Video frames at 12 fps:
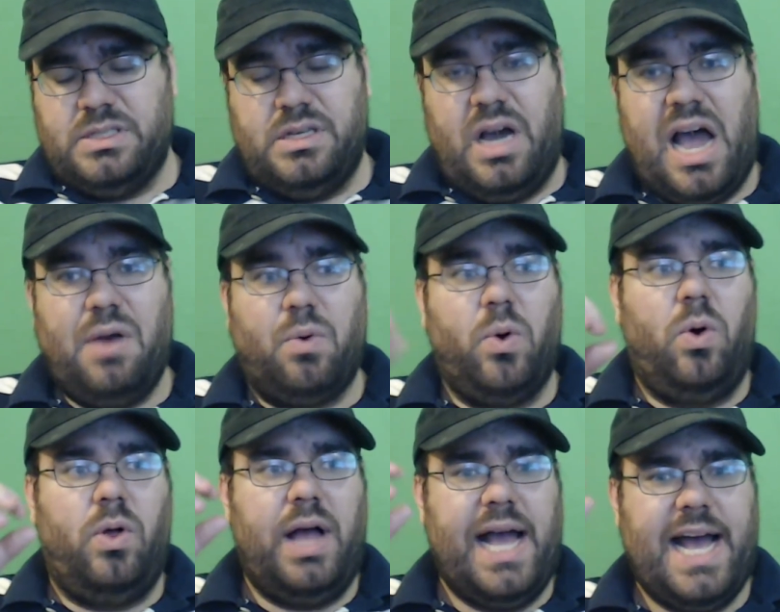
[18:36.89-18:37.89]

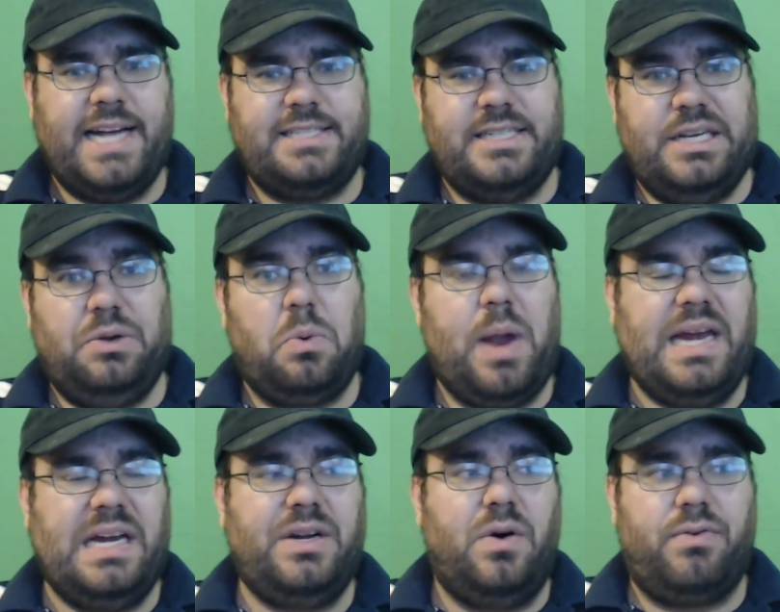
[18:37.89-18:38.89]
Hyrule has
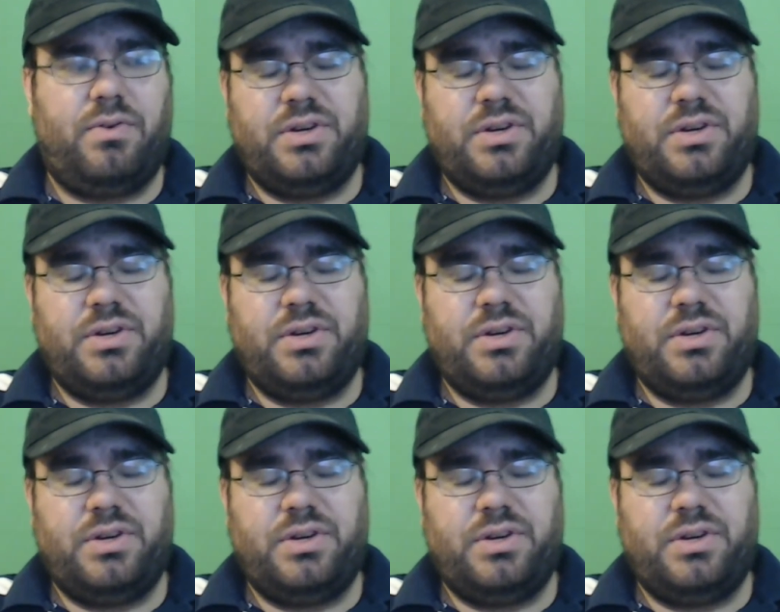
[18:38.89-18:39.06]
degraded over